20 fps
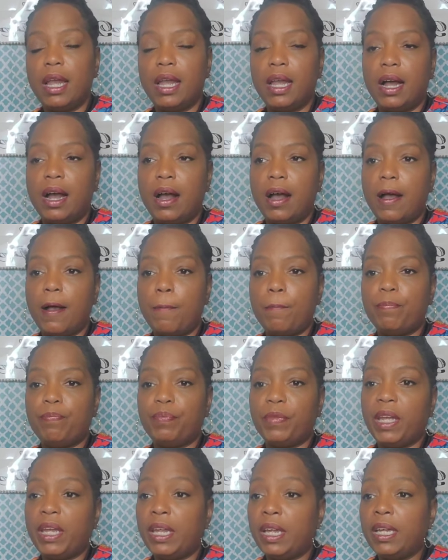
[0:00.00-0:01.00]

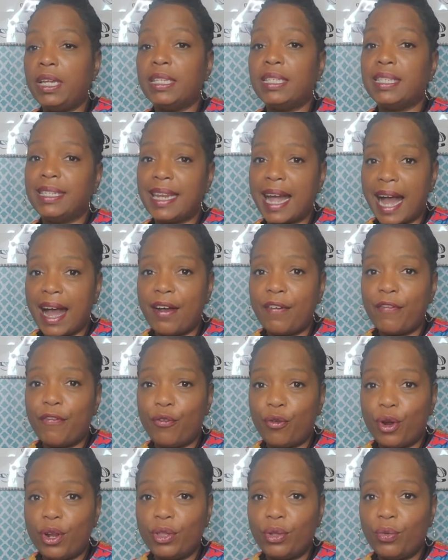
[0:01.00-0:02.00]
It is not
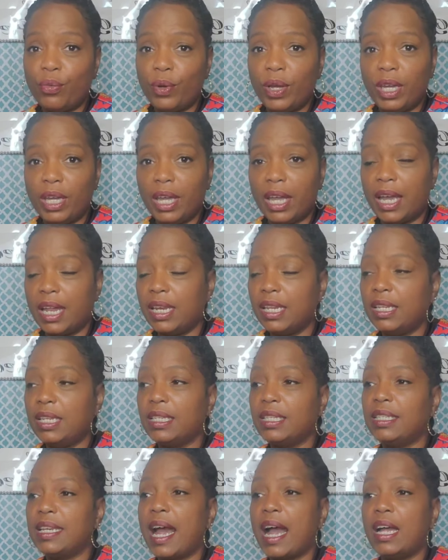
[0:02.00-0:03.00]
for the weak, and it
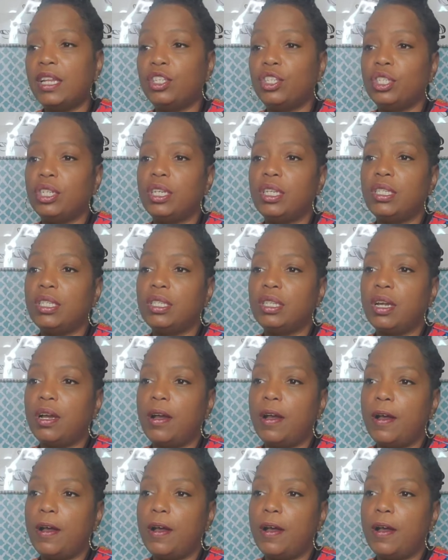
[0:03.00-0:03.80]
is not just,